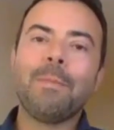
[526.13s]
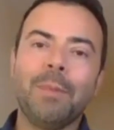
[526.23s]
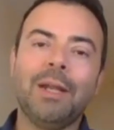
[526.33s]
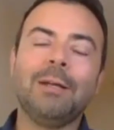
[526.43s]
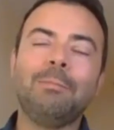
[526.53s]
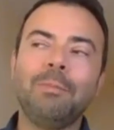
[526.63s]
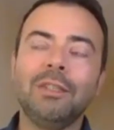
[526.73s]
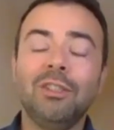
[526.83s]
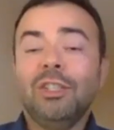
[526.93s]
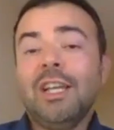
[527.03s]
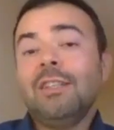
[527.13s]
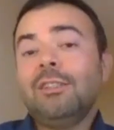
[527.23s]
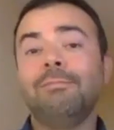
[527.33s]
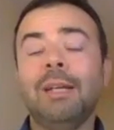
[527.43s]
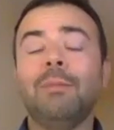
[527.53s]
But it's a good
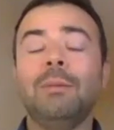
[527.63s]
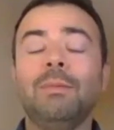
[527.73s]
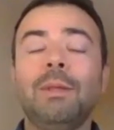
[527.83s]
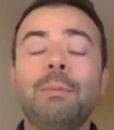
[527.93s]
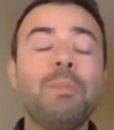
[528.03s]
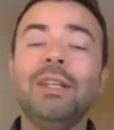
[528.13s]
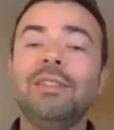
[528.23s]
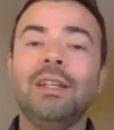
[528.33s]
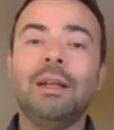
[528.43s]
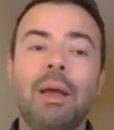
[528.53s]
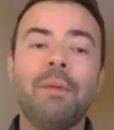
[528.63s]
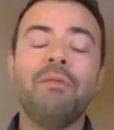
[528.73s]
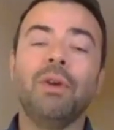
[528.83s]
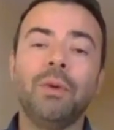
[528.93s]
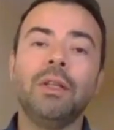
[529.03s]
challenge. I'm embracing it. I'm having
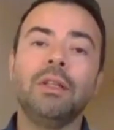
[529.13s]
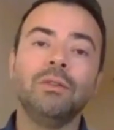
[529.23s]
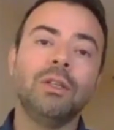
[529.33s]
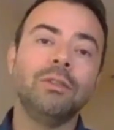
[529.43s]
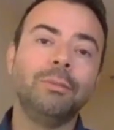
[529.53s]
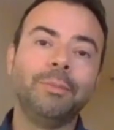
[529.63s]
fun with it as well too.